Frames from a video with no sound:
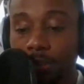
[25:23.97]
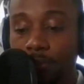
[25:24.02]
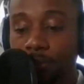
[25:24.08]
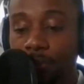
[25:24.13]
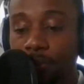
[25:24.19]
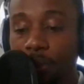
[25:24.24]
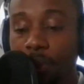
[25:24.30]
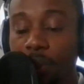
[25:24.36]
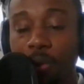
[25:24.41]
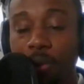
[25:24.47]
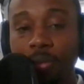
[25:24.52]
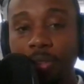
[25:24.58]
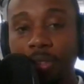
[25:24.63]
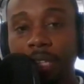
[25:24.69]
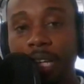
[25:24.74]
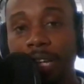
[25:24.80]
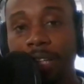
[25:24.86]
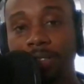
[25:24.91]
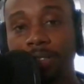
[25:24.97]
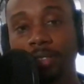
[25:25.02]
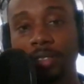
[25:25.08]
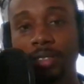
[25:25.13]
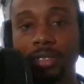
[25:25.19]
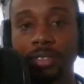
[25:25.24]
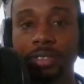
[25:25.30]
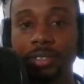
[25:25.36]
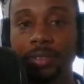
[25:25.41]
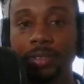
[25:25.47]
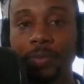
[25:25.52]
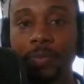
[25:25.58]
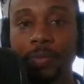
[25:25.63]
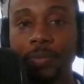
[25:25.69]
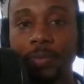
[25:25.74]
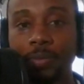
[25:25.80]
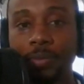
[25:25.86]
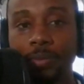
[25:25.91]
food deserts.
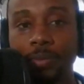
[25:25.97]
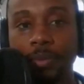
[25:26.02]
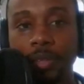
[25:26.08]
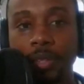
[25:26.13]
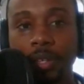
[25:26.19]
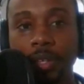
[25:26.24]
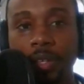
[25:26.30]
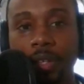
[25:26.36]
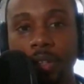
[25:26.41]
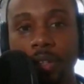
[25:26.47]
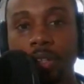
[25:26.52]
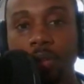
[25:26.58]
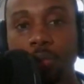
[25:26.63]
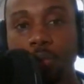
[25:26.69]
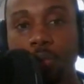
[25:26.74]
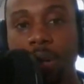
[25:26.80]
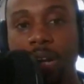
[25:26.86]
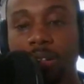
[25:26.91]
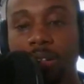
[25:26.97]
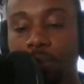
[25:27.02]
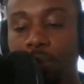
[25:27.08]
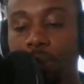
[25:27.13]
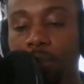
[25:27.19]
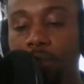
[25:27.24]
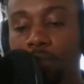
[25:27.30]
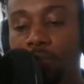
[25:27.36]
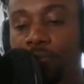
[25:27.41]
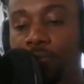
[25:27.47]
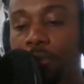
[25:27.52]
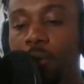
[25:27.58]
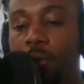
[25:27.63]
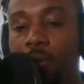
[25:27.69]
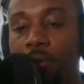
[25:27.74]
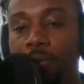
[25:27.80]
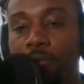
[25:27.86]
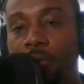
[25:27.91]
Where
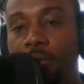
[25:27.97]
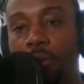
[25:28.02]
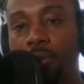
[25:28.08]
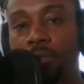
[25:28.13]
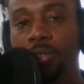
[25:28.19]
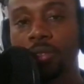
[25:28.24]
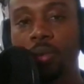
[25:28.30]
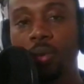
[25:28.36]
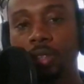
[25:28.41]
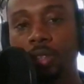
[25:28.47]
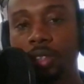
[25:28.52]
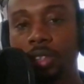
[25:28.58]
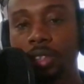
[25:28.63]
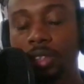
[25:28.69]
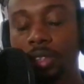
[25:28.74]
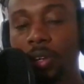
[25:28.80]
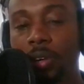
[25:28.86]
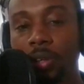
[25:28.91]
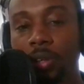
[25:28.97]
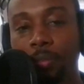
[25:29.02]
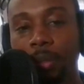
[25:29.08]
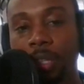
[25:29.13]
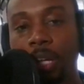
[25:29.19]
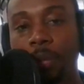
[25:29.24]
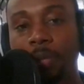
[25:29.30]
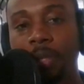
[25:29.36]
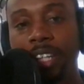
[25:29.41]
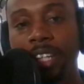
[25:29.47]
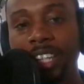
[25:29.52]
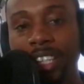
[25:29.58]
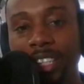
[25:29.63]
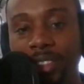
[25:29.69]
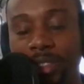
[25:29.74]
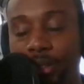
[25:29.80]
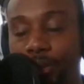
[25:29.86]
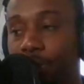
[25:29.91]
food shortages is going to become an
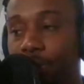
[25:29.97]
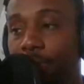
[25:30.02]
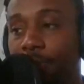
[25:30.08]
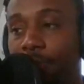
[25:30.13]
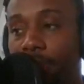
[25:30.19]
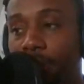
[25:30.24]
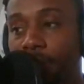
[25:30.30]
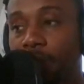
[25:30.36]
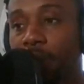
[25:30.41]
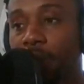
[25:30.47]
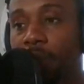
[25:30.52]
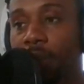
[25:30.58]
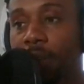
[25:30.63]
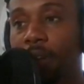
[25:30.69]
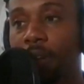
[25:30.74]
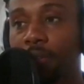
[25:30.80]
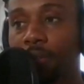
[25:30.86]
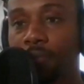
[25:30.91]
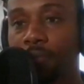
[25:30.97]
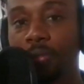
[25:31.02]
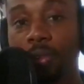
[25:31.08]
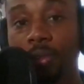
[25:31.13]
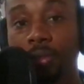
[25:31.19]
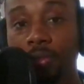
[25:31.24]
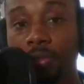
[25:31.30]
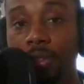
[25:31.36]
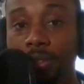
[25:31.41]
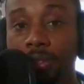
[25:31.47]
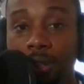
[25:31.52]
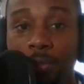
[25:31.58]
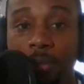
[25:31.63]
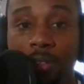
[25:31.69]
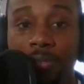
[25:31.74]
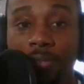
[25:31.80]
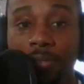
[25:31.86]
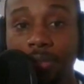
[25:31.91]
issue. Food, there's
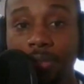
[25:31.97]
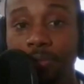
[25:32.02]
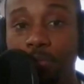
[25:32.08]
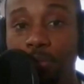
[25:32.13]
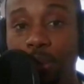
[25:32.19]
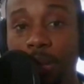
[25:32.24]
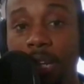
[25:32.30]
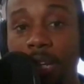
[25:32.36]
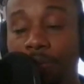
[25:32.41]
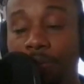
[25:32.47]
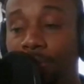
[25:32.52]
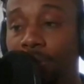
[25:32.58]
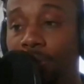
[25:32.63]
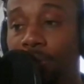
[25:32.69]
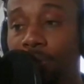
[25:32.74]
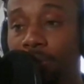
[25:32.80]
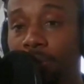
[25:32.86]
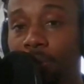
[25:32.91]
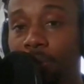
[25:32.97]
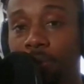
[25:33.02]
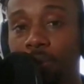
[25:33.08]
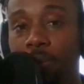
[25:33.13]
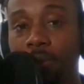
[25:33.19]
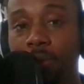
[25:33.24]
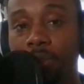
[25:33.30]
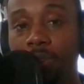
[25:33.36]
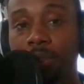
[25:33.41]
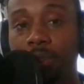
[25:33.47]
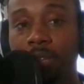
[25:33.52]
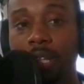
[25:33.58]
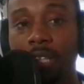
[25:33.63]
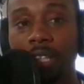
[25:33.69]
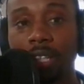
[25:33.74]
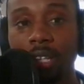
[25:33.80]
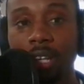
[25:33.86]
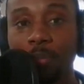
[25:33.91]
going to be plenty of food shortages.
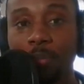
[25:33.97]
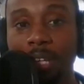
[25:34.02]
Like